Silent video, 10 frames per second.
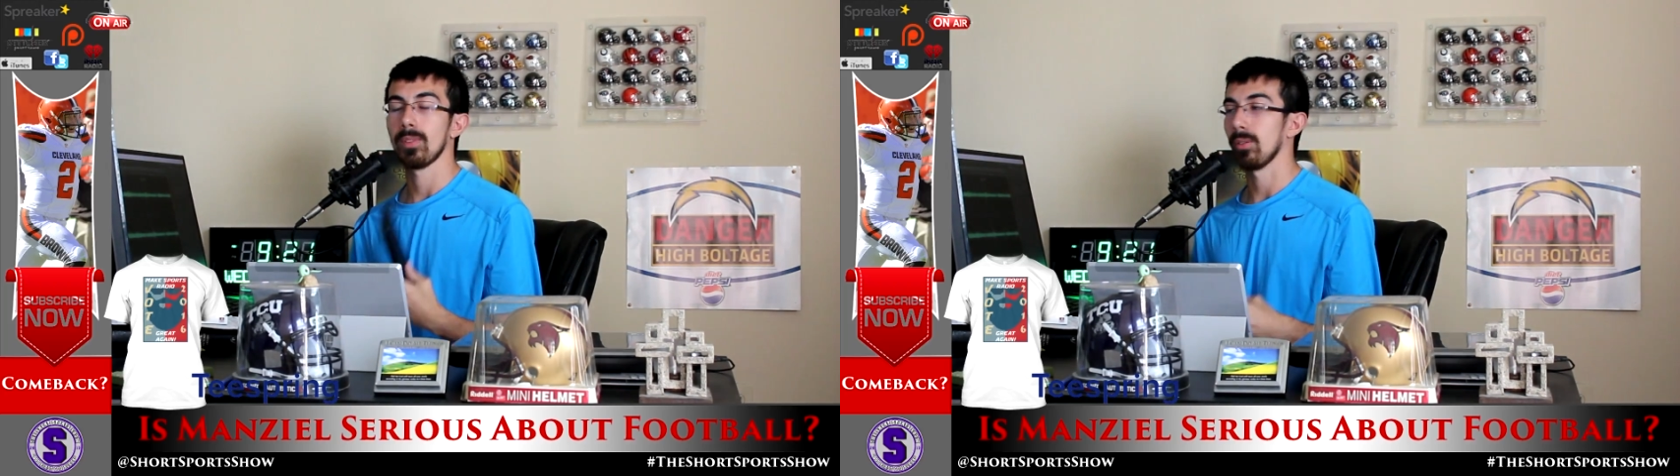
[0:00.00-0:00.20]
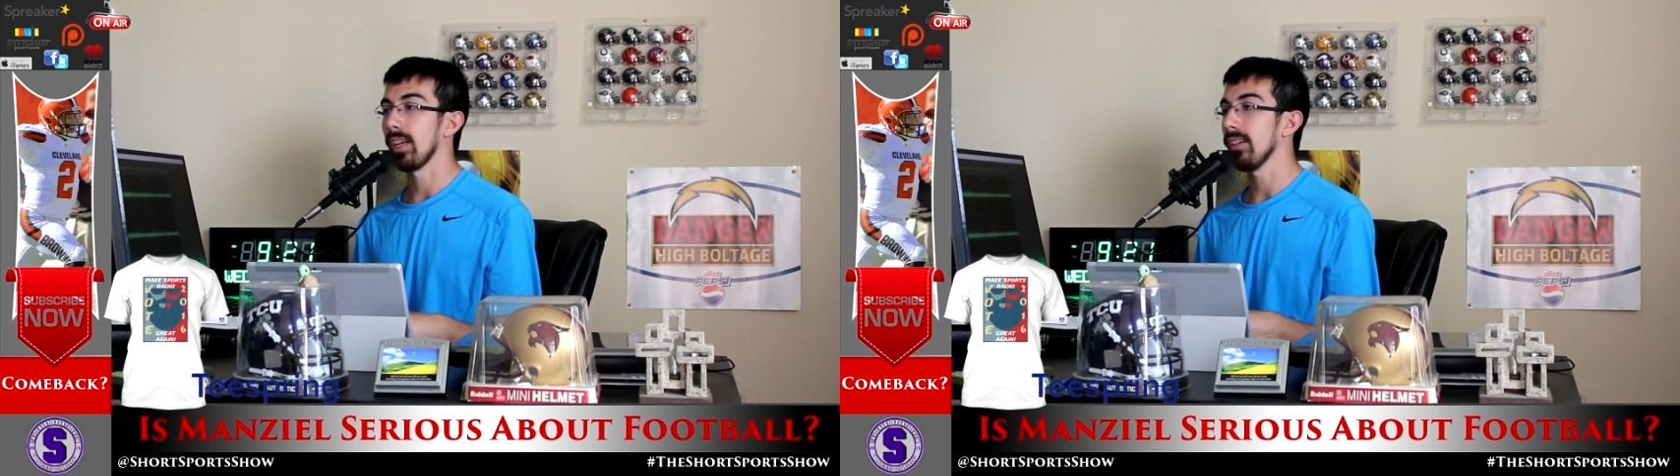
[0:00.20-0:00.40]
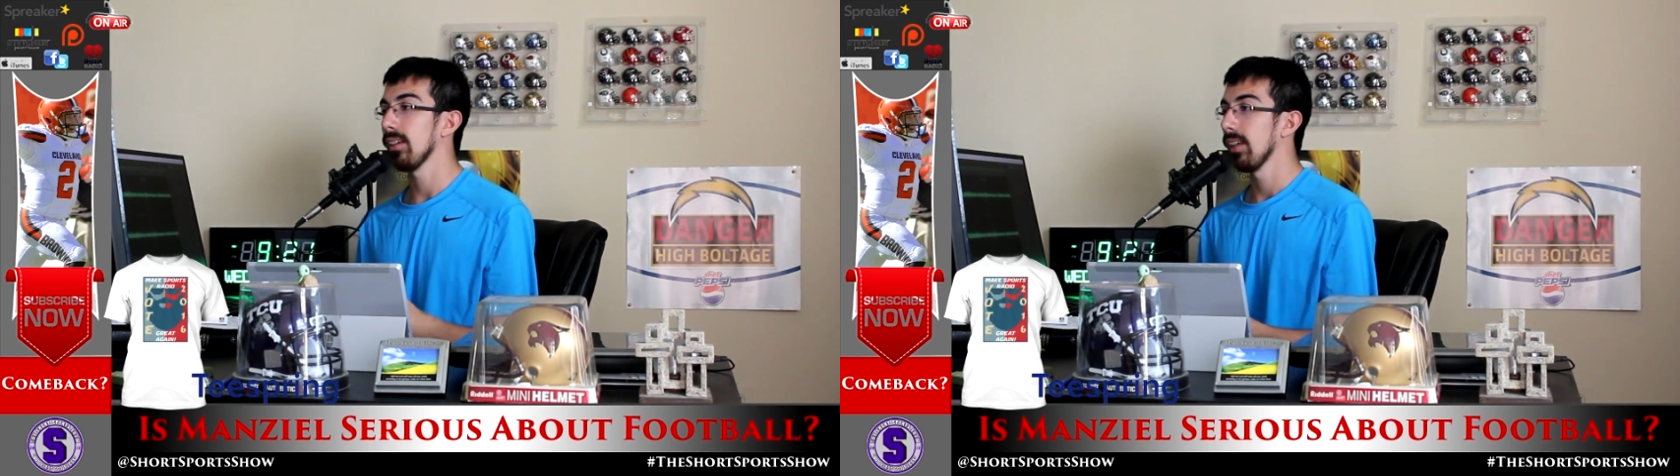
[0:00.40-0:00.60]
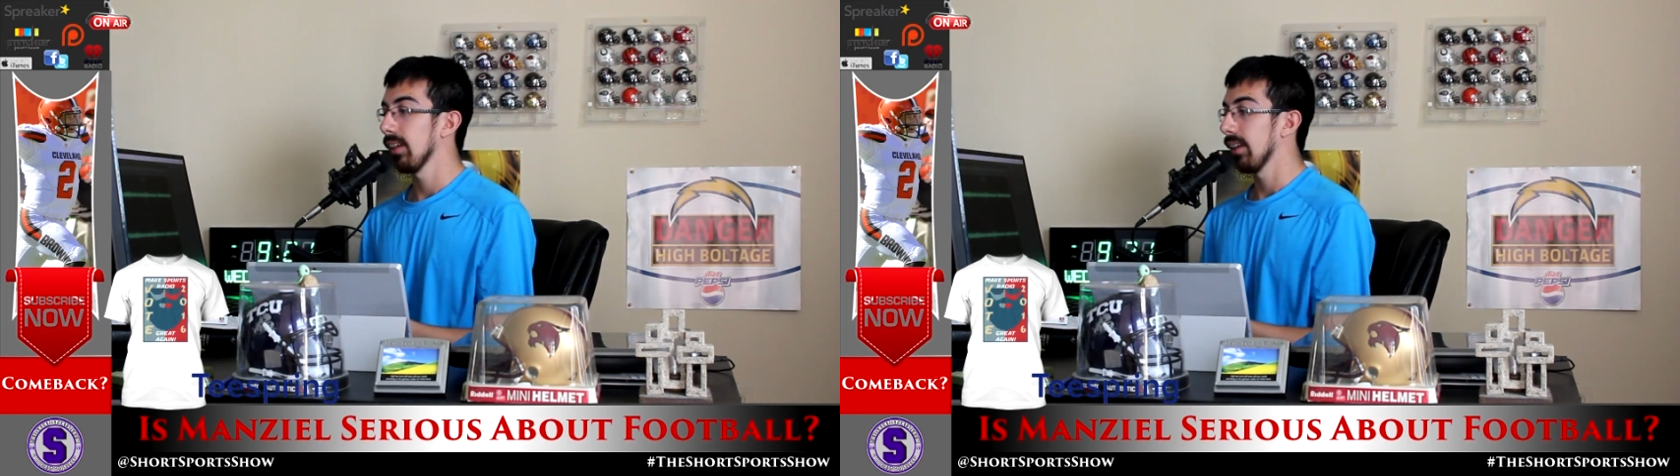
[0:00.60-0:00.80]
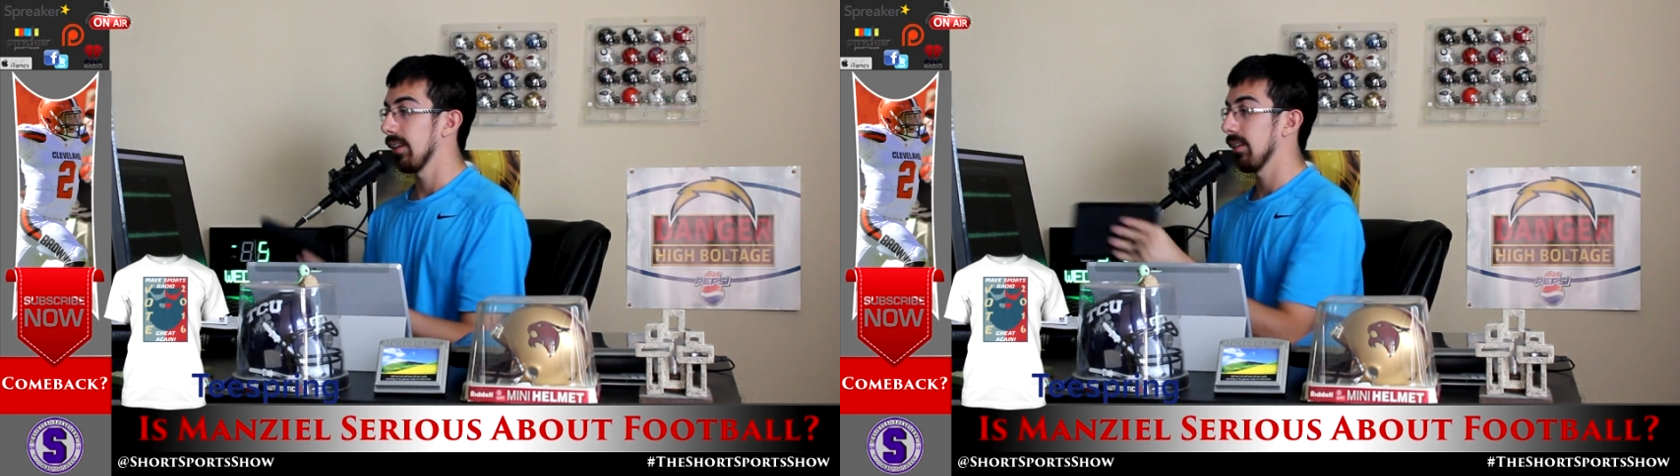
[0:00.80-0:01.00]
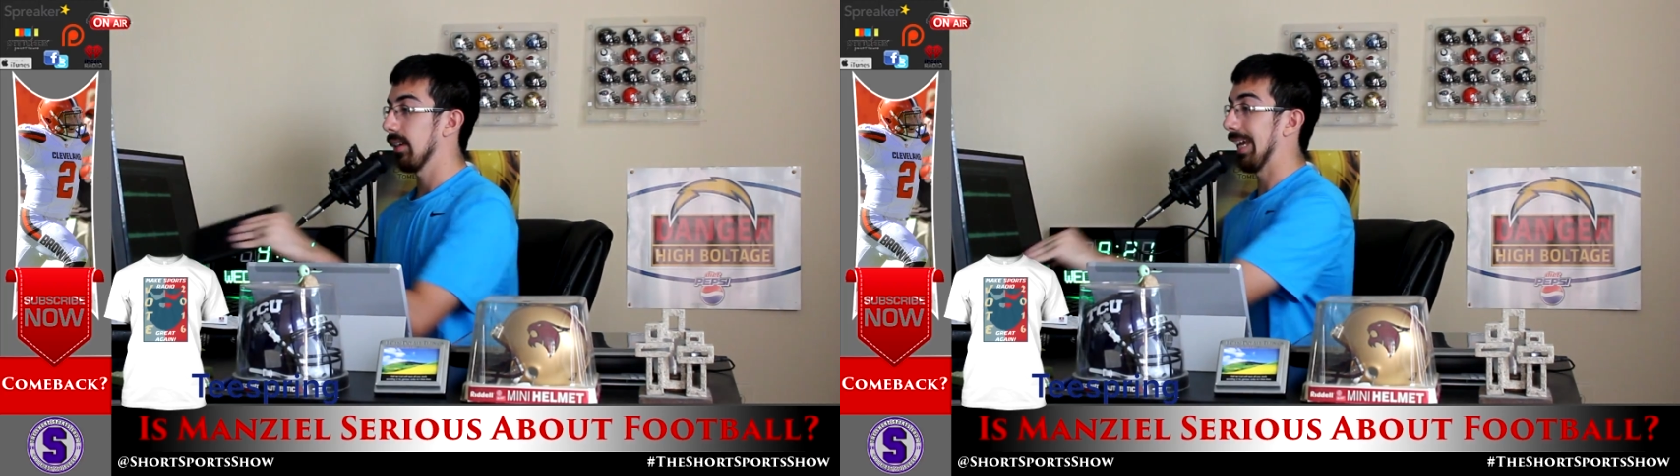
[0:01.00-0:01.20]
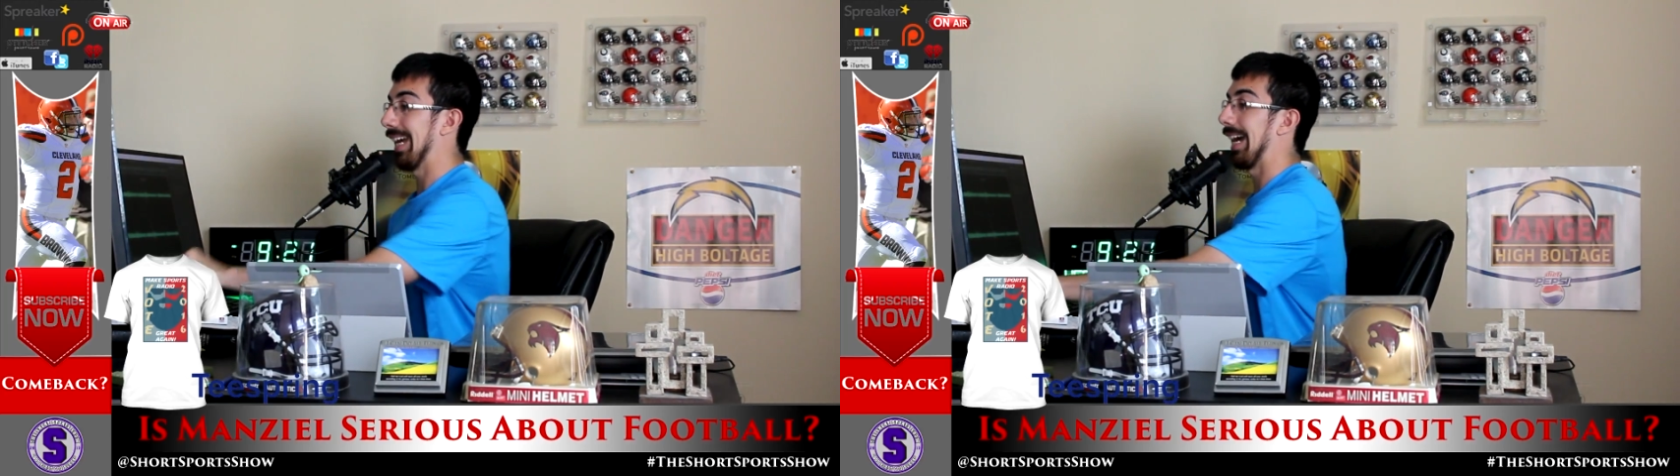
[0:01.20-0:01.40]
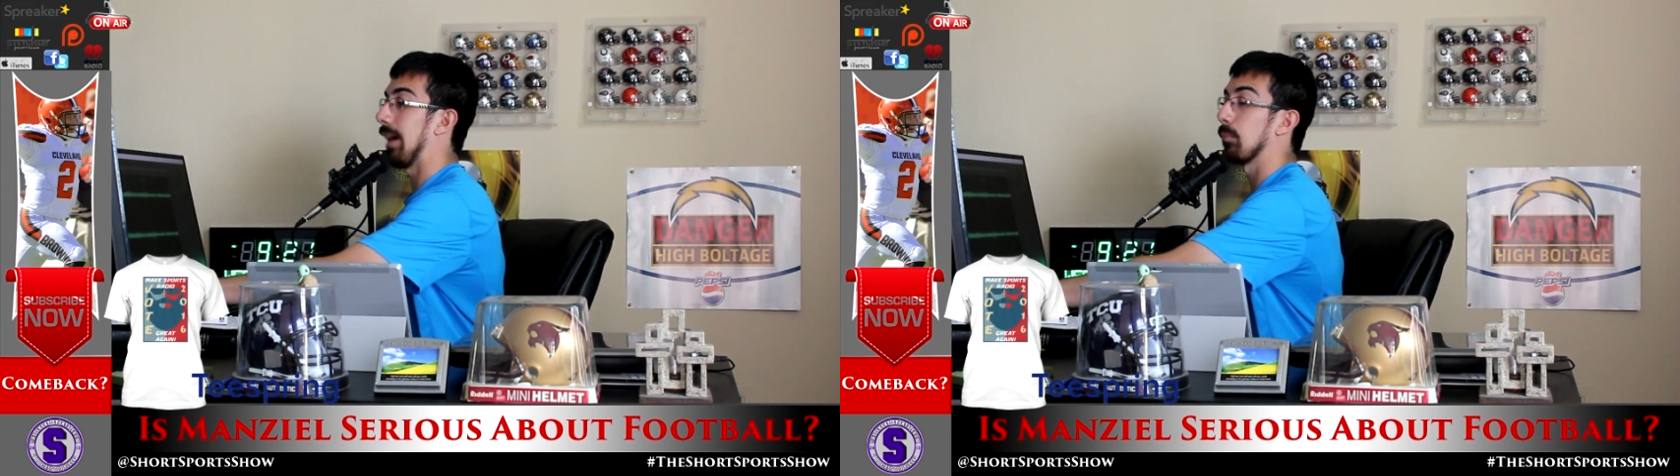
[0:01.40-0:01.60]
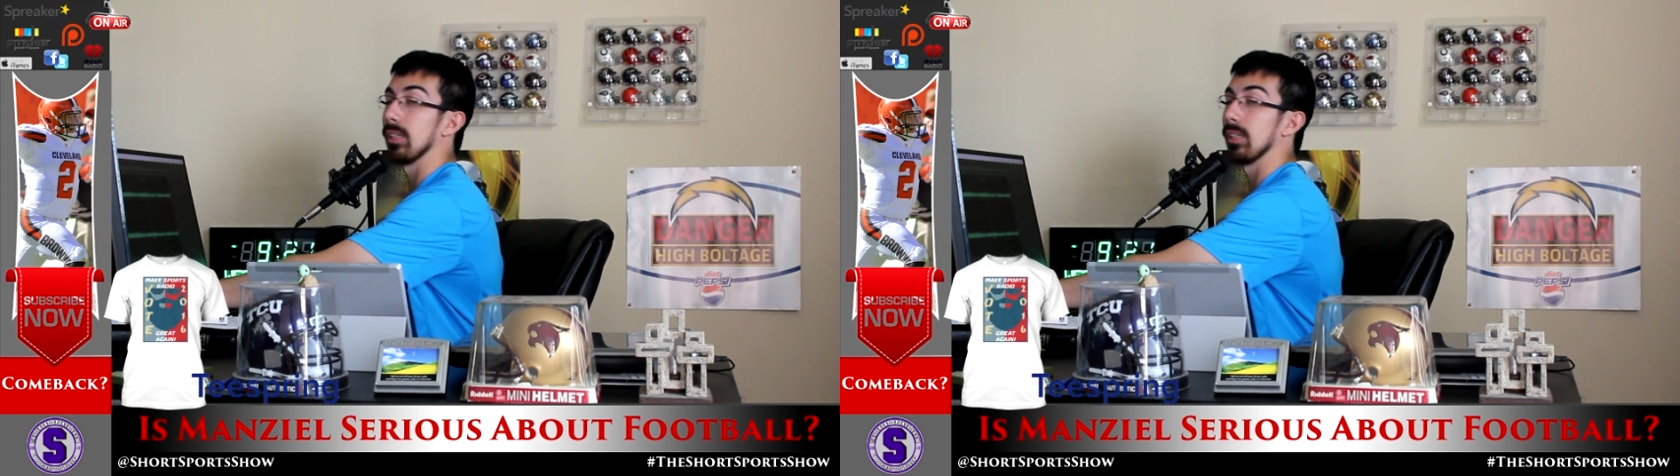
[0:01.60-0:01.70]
Right? I'm